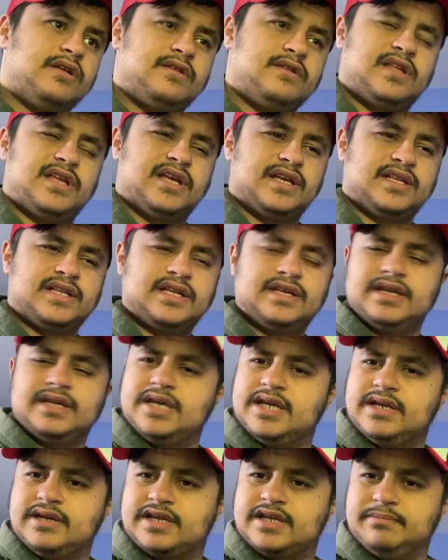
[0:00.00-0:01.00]
yeah, it,
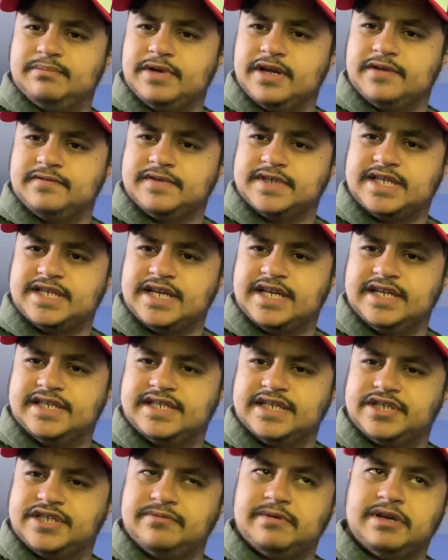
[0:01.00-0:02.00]
it's a bit of a sticky
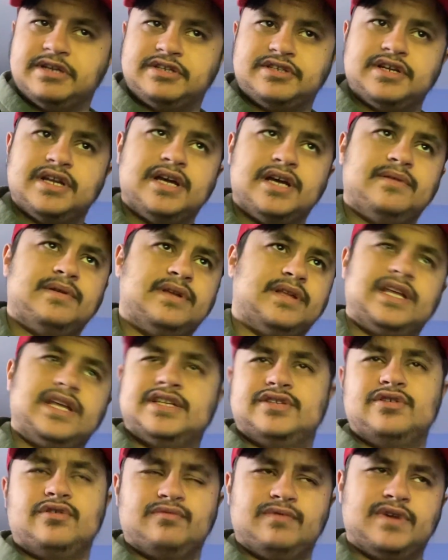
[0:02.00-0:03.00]
situation that he's
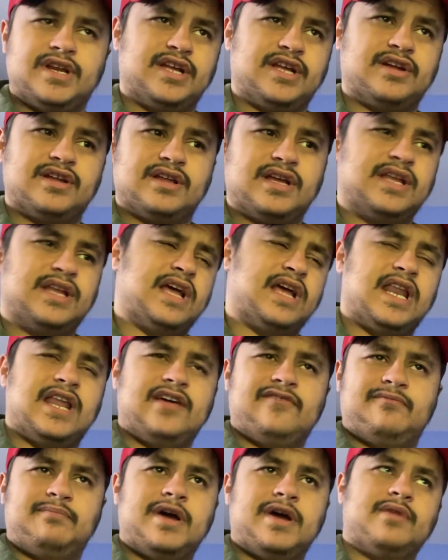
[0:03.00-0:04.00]
not really a, a
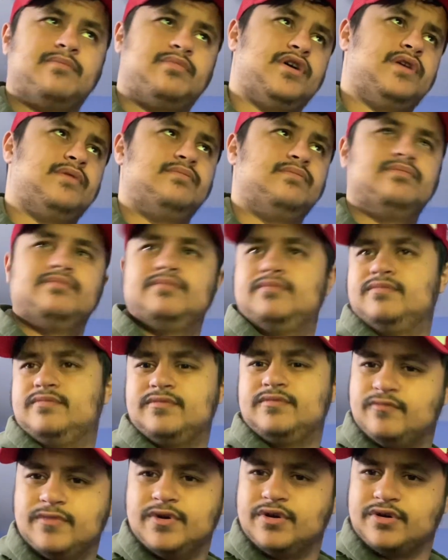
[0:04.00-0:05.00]
left back, but I'm,
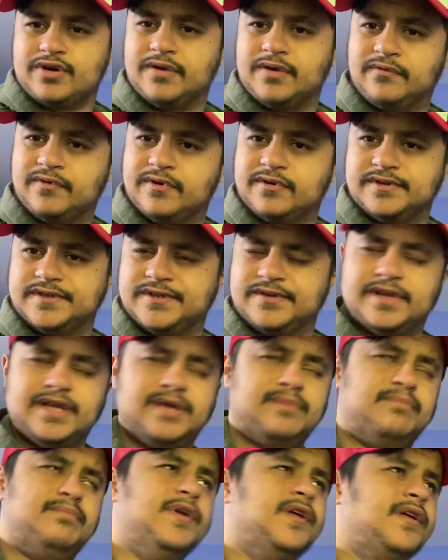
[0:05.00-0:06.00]
we're not going to focus on
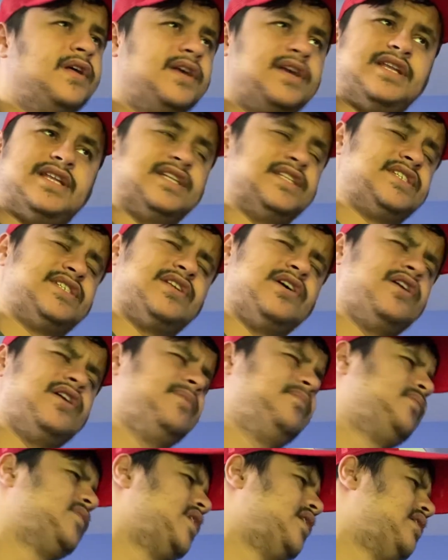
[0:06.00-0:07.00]
him. He didn't start.
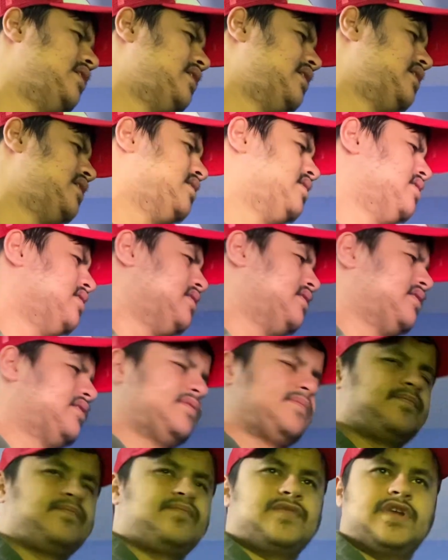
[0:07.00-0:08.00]

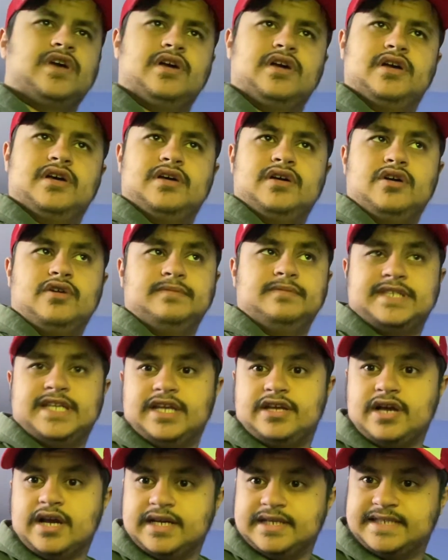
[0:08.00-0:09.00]
Uh, obviously,
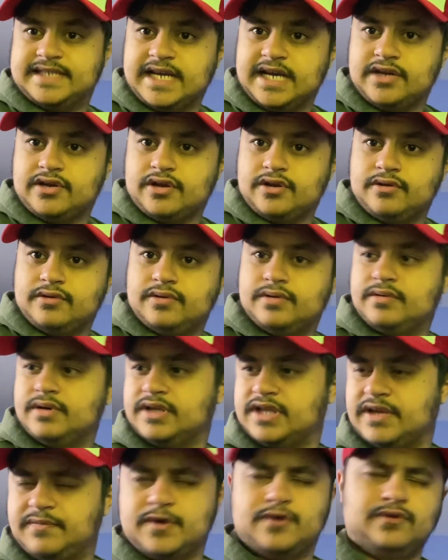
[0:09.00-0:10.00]
Caicedo, a
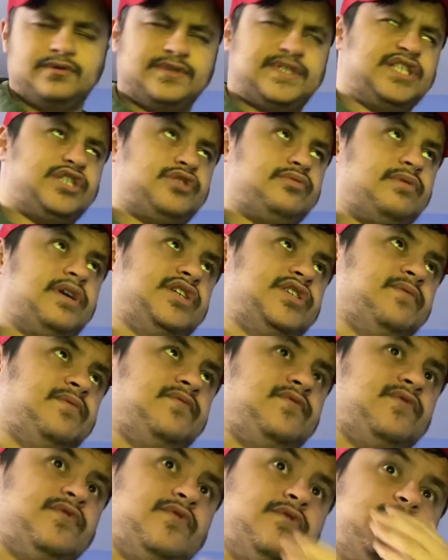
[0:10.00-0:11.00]
difficult situation
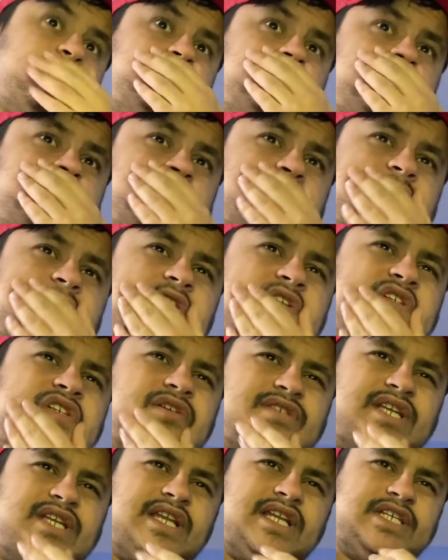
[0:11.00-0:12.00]
for
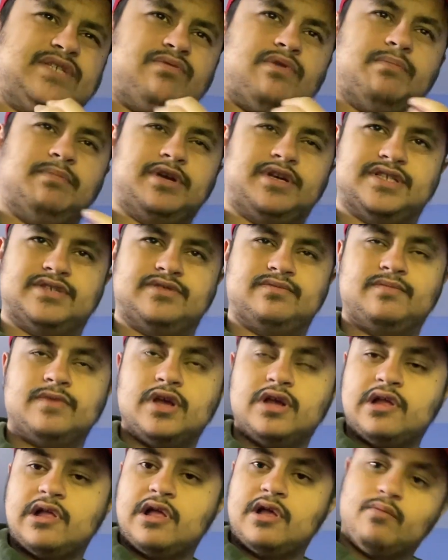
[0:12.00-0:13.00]
Chelsea in this one because
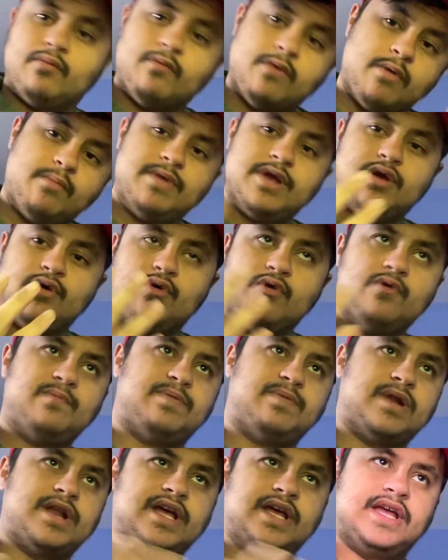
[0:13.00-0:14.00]
when we all
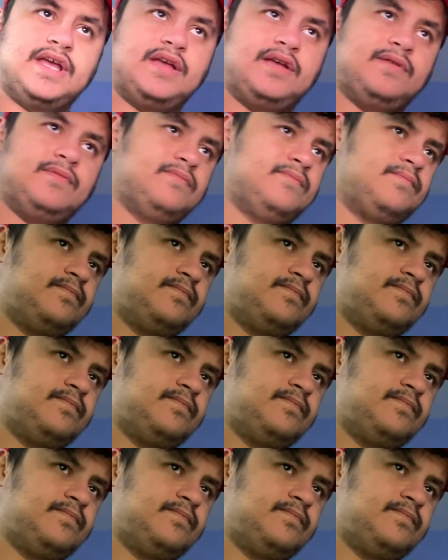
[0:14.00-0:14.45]
play,